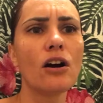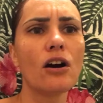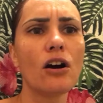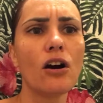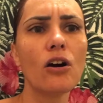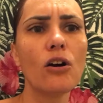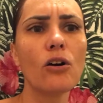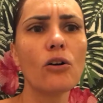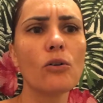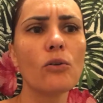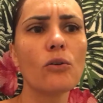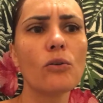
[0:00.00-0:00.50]

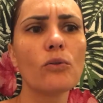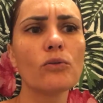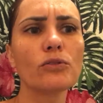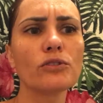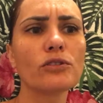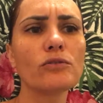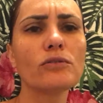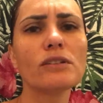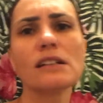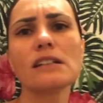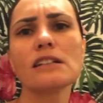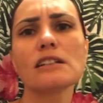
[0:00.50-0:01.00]
oh,
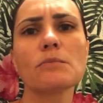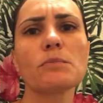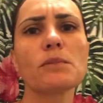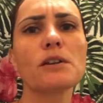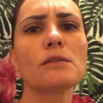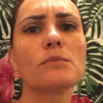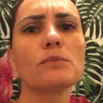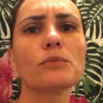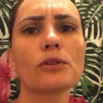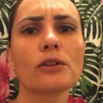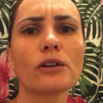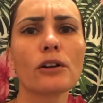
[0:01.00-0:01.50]
you need to
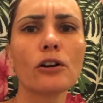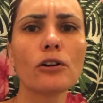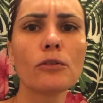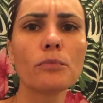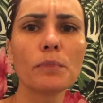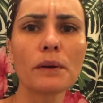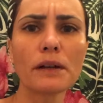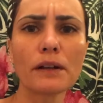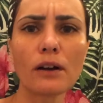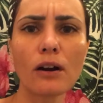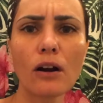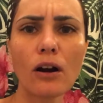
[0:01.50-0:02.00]
be more
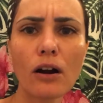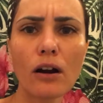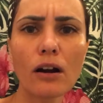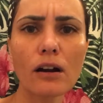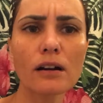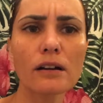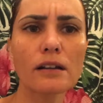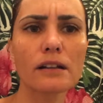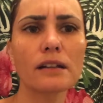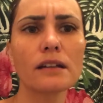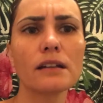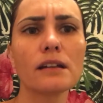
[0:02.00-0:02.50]

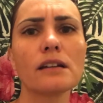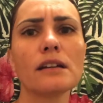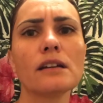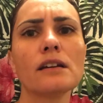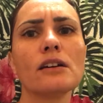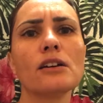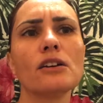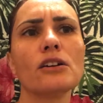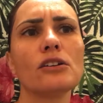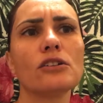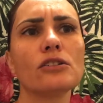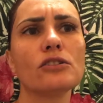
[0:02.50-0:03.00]
open-hearted.
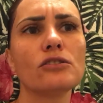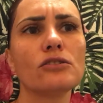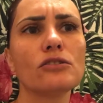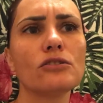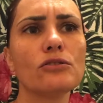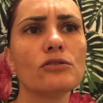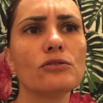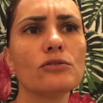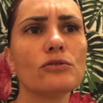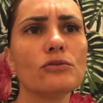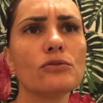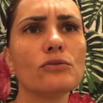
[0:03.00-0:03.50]

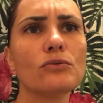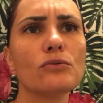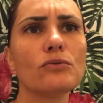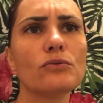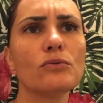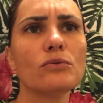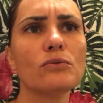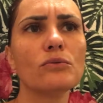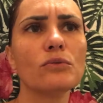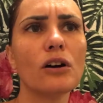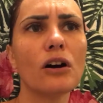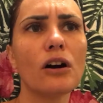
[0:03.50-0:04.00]

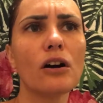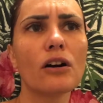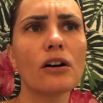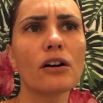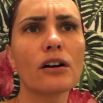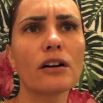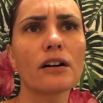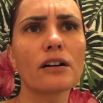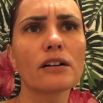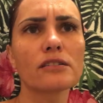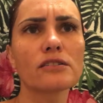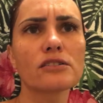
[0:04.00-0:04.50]
You
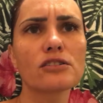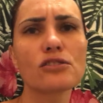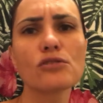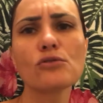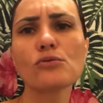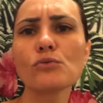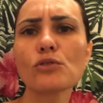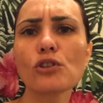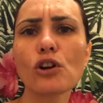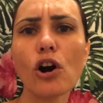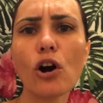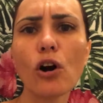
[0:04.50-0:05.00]
are
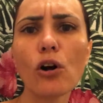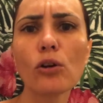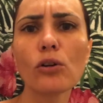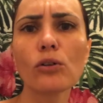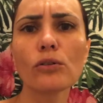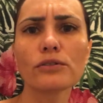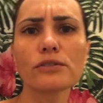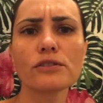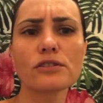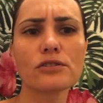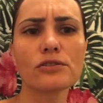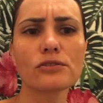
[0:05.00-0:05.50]
too
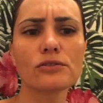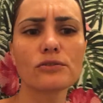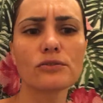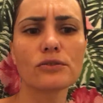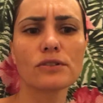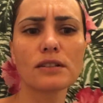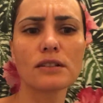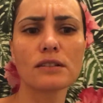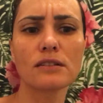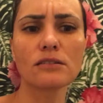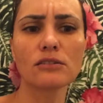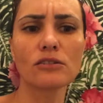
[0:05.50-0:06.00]
cold,
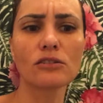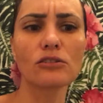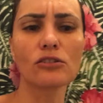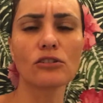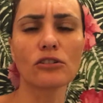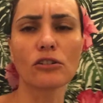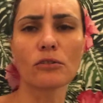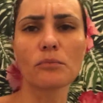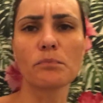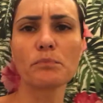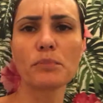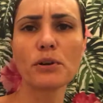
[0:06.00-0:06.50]

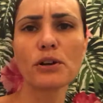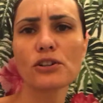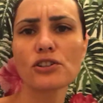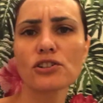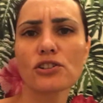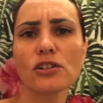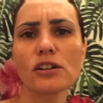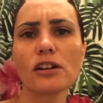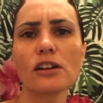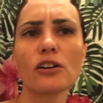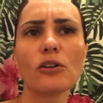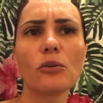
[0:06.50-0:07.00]
you're
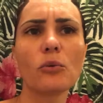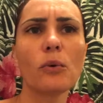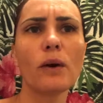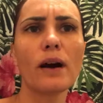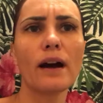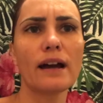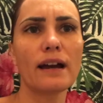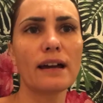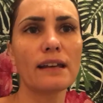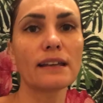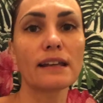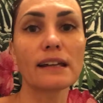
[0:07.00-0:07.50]
pushing
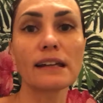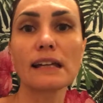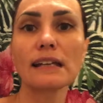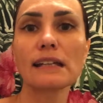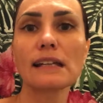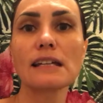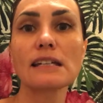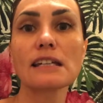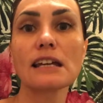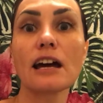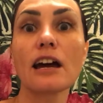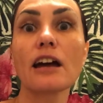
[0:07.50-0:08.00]
away. Like
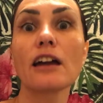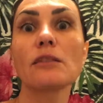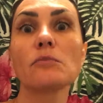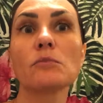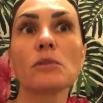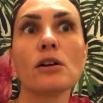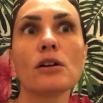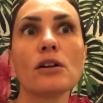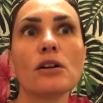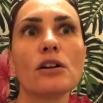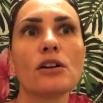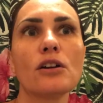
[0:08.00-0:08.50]

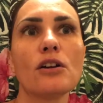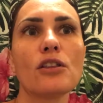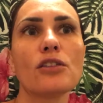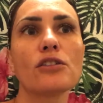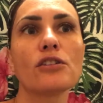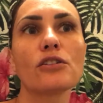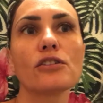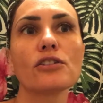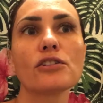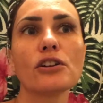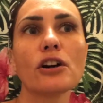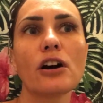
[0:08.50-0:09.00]
anytime
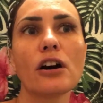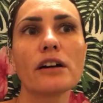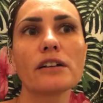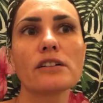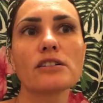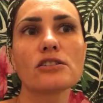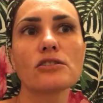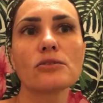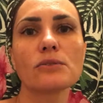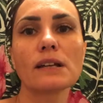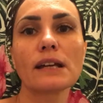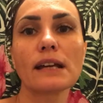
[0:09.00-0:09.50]
they're
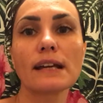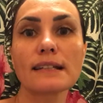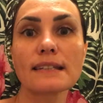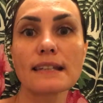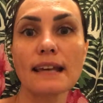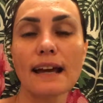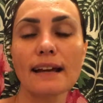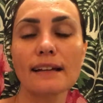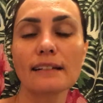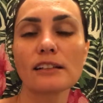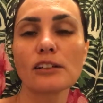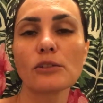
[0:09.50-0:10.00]
not doing
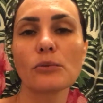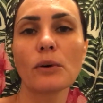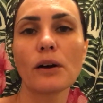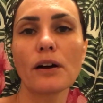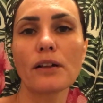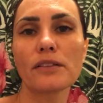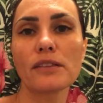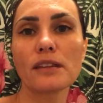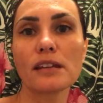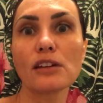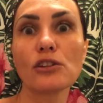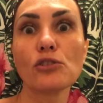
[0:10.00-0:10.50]
exactly
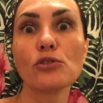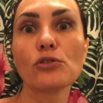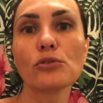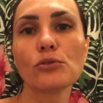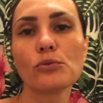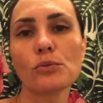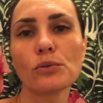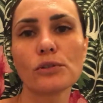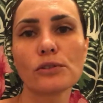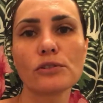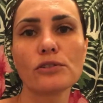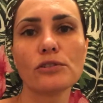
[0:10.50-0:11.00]
what the
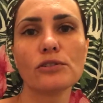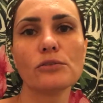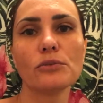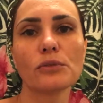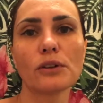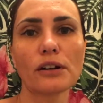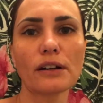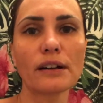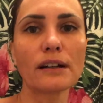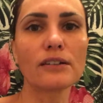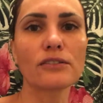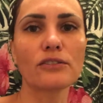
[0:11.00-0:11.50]
guru
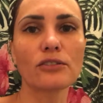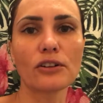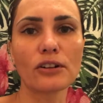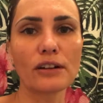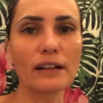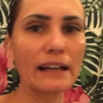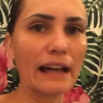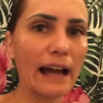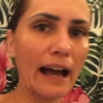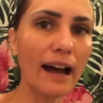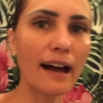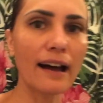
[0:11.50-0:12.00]
or their
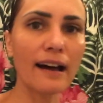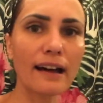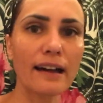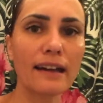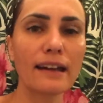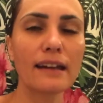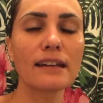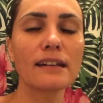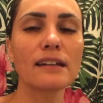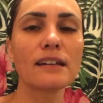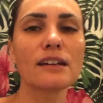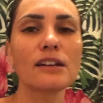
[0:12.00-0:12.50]

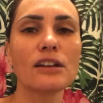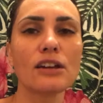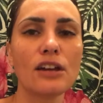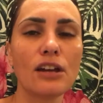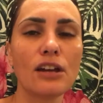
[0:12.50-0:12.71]
guide